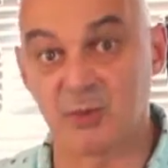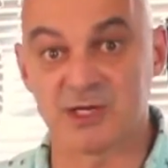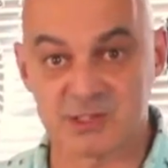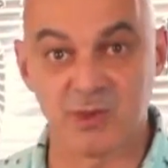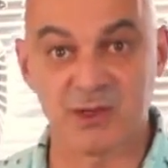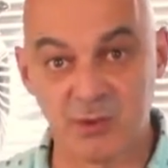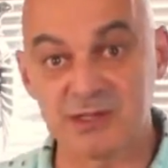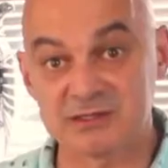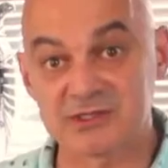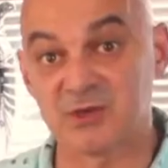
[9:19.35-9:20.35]
which we
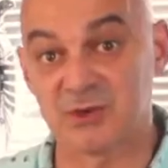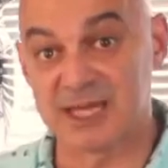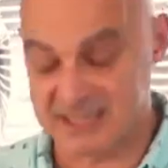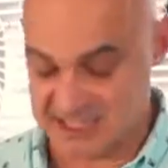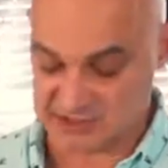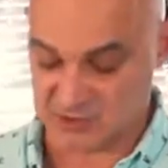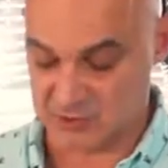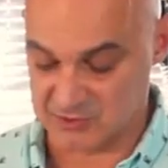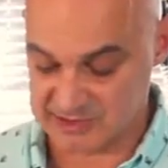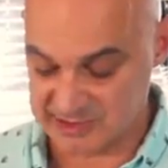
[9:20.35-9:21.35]
will do in this
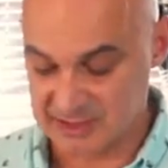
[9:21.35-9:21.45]
course.